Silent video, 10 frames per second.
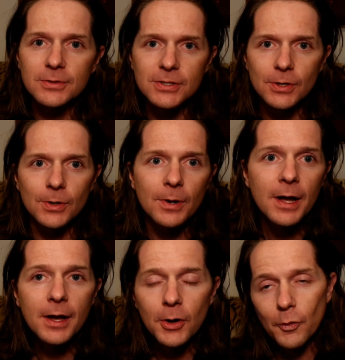So
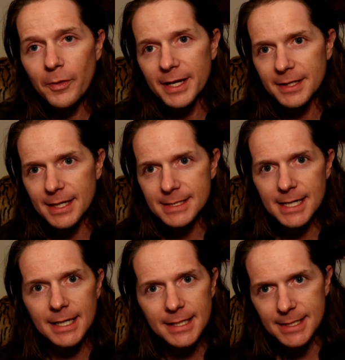hopefully I can get that
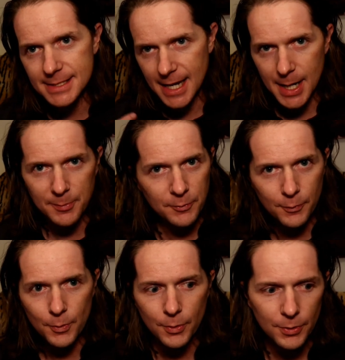done in time
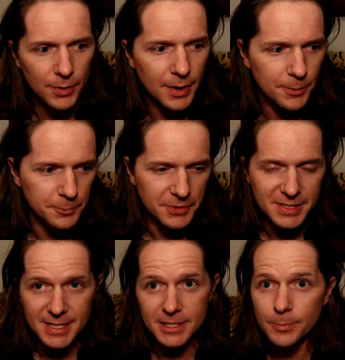for the
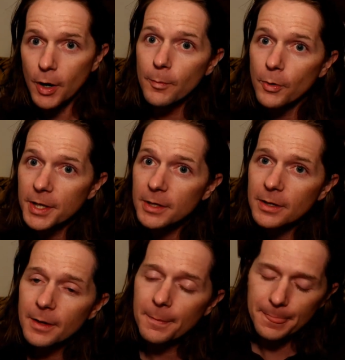release date tomorrow morning,
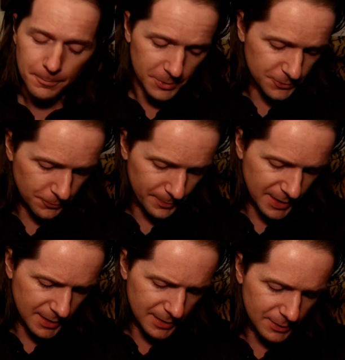which will
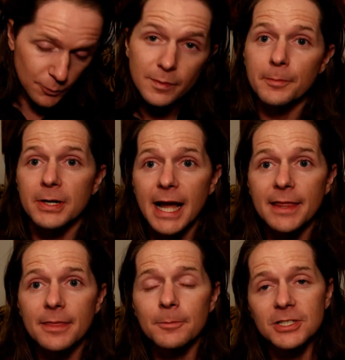be November
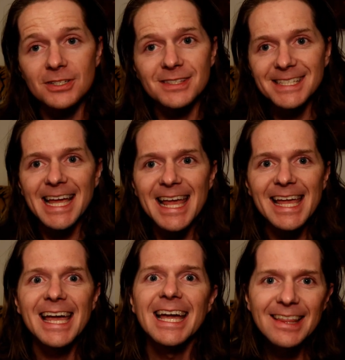9th, which is the
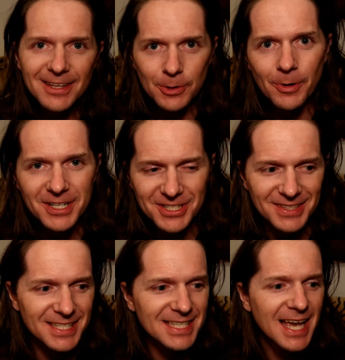day that you're
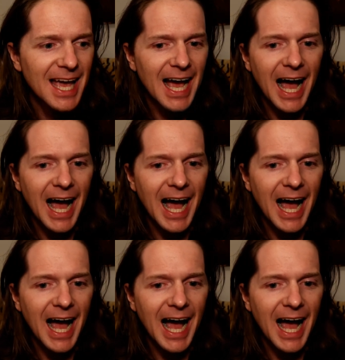watching this.